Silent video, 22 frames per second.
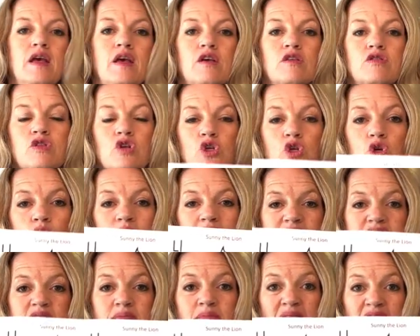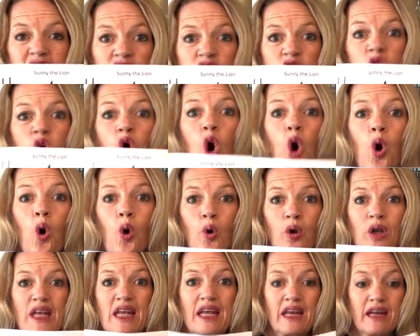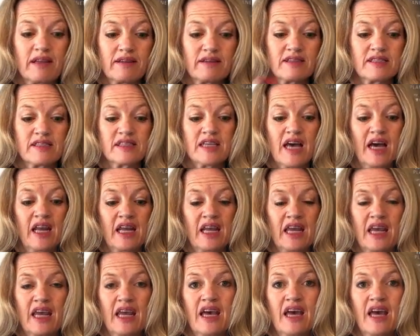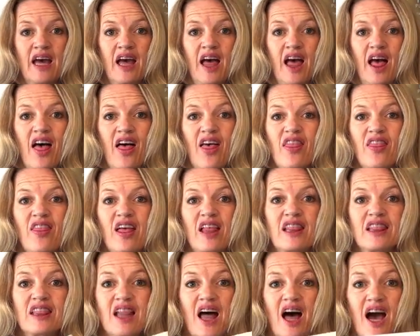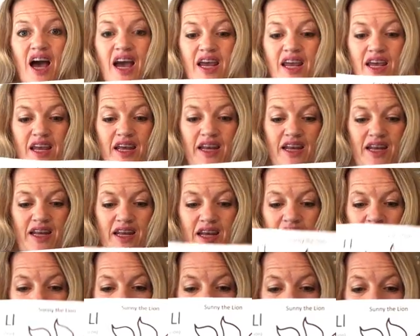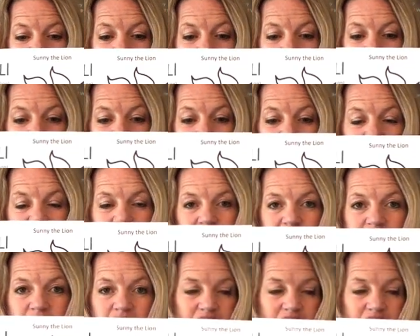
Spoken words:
So you get to make your own little Sunny the lion and color it,